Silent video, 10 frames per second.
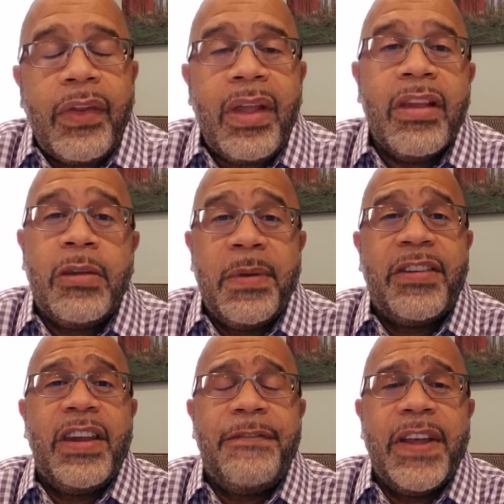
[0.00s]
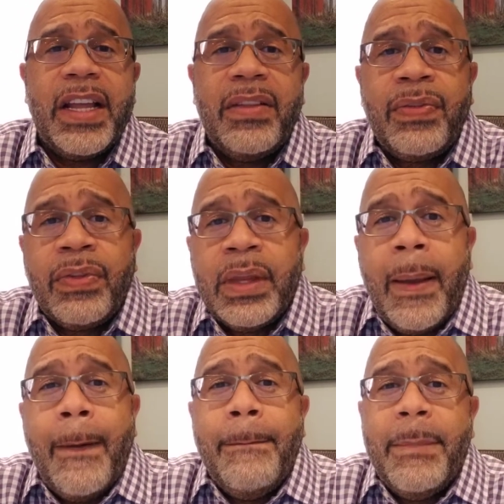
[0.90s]
specific,
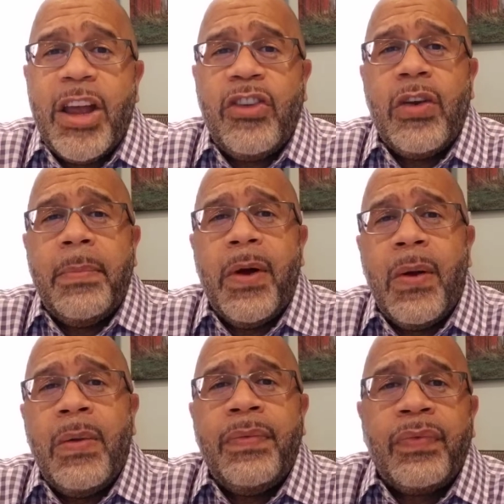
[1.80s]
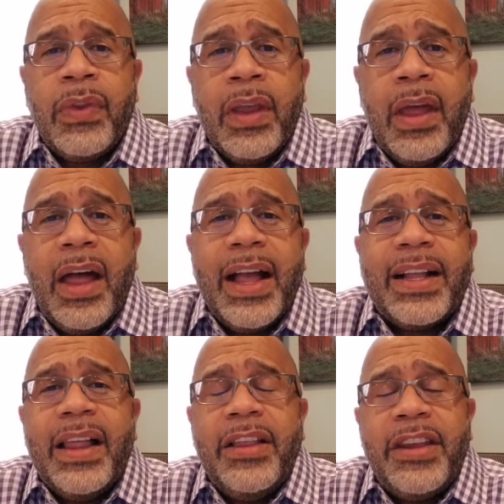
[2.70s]
measurable,
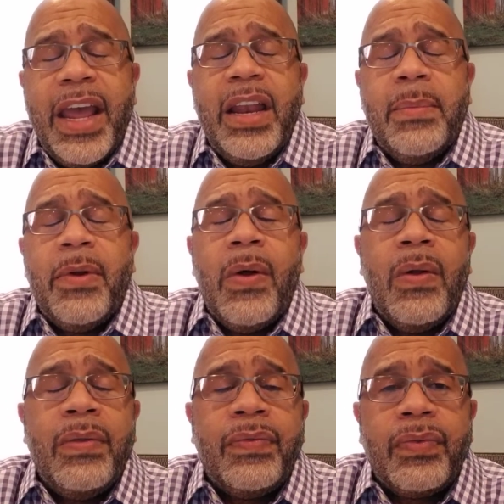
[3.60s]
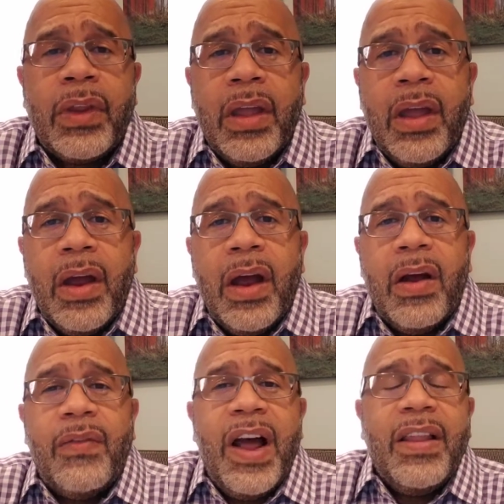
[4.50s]
attainable,
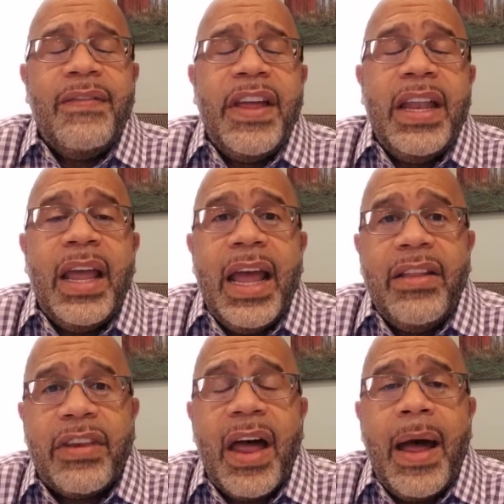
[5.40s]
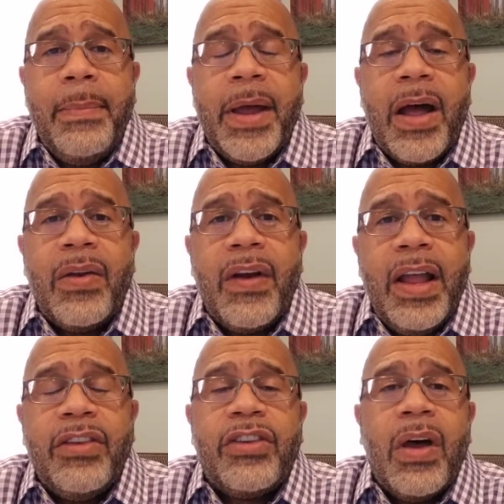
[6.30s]
relevant, and time-bound,
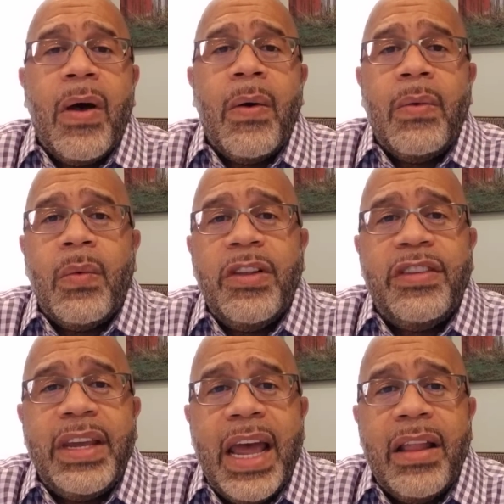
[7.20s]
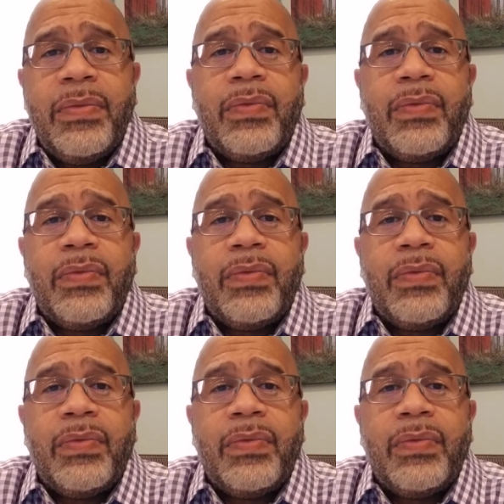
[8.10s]
right? So once again,